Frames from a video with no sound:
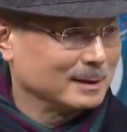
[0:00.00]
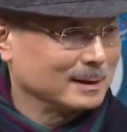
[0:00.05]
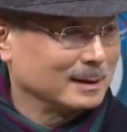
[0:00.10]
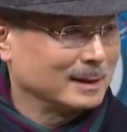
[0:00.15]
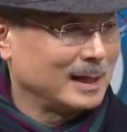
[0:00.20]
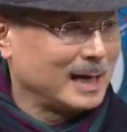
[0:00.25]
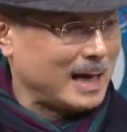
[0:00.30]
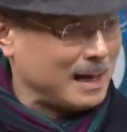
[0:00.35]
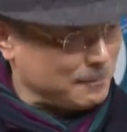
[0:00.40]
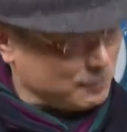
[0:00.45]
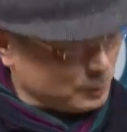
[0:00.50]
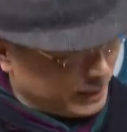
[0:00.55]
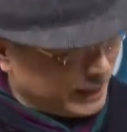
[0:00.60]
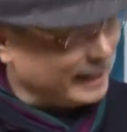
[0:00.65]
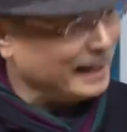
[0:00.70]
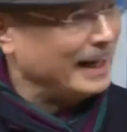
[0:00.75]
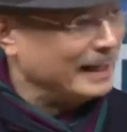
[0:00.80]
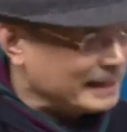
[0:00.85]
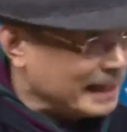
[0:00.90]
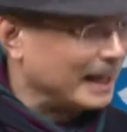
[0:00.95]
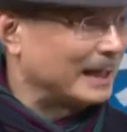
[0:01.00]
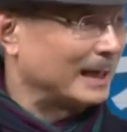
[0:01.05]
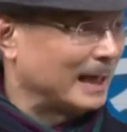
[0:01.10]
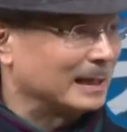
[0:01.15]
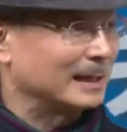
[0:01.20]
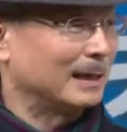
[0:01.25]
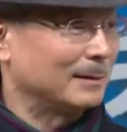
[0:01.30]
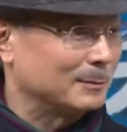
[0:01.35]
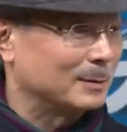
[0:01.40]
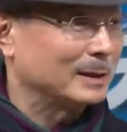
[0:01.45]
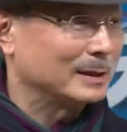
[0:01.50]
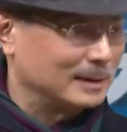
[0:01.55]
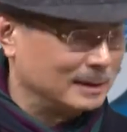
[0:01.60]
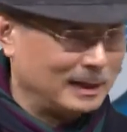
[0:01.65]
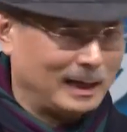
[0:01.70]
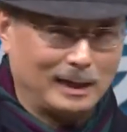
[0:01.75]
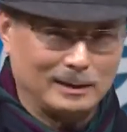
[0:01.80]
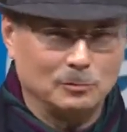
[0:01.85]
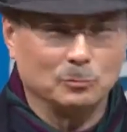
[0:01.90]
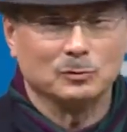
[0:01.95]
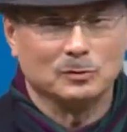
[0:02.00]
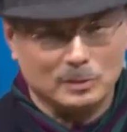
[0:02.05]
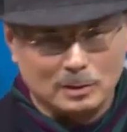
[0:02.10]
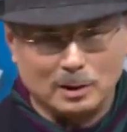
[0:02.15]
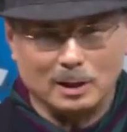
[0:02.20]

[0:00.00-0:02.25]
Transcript: You will get better with practice.